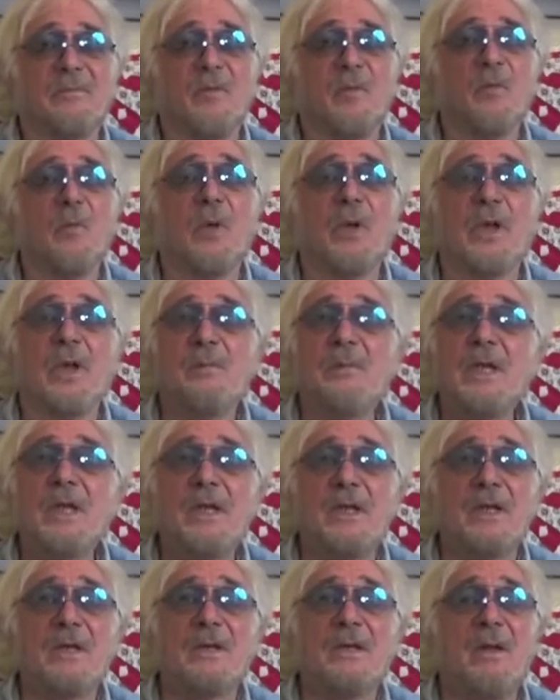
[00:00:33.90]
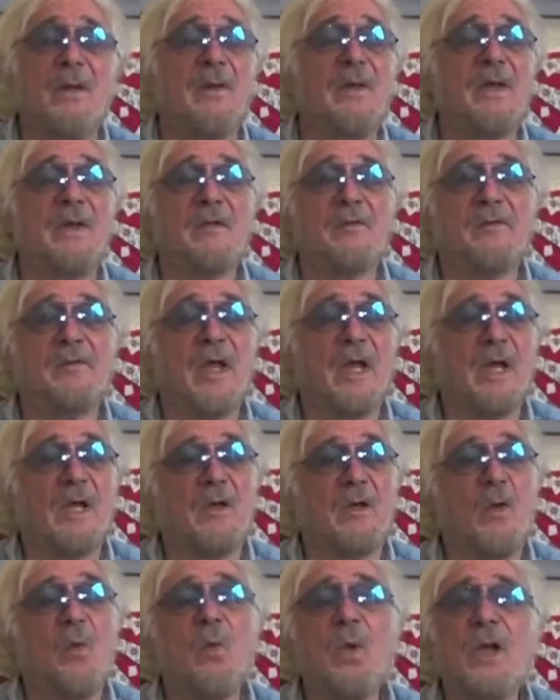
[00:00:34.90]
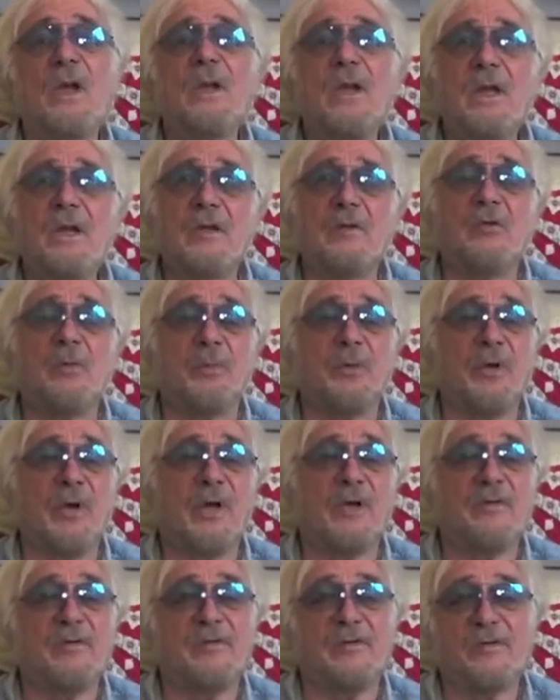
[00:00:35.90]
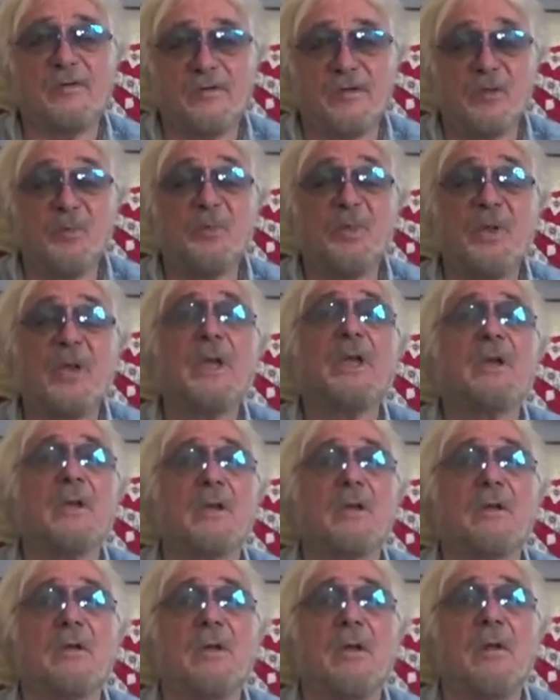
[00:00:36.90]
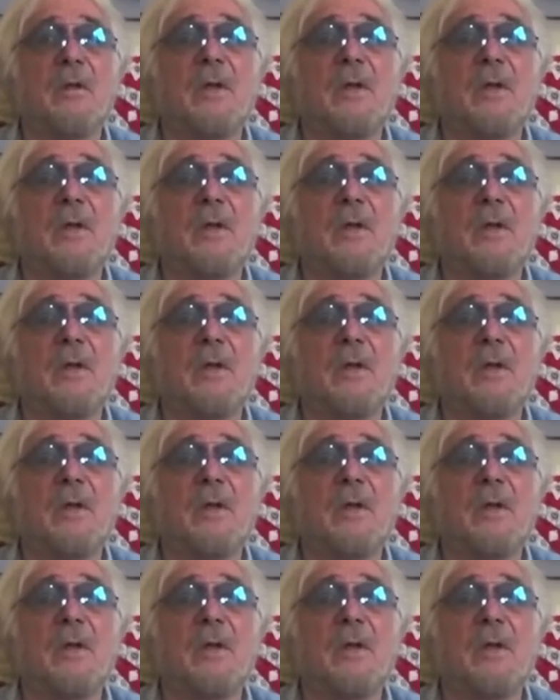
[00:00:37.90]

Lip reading: what I mean is that when the Enterprise is completed,